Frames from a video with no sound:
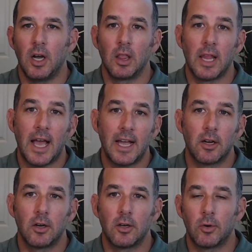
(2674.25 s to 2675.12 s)
a
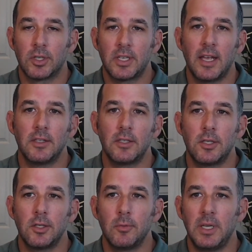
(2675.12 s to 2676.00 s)
laggard or tends
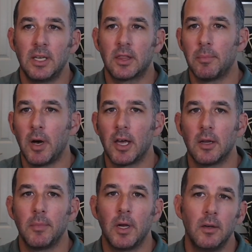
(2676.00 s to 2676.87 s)
to be at the
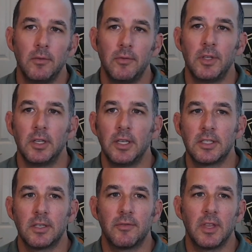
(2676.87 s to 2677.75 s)
bottom of the
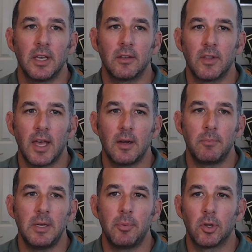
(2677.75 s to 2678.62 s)
list of things
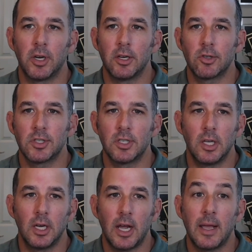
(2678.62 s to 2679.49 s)
that people are
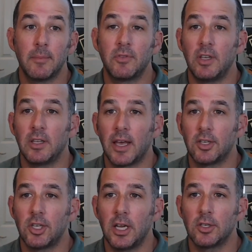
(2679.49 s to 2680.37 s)
interested in. I am seeing
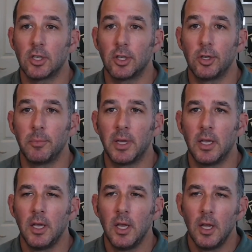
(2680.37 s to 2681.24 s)
that change a little
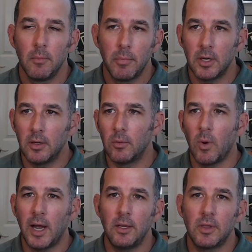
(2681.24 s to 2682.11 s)
bit. But
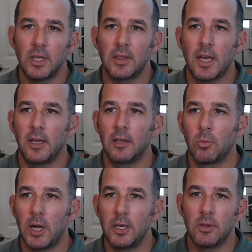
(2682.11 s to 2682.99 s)
why do you think that
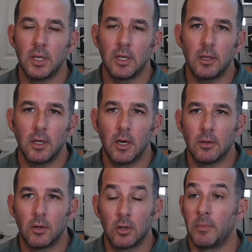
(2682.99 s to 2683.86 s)
is? Why do you think,
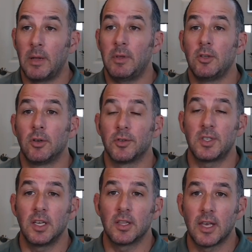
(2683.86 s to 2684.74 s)
or maybe you don't
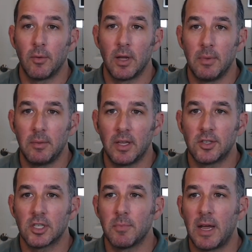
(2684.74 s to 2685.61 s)
see it that way? Maybe
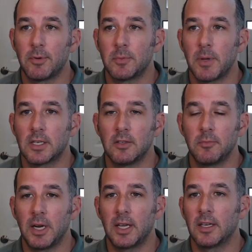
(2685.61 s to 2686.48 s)
that's just my
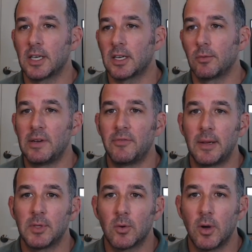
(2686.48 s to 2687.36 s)
perspective, but I guess I could
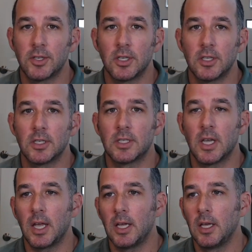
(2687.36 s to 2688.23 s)
reframe the question to
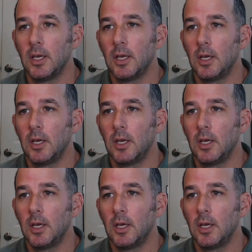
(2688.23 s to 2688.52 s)
say,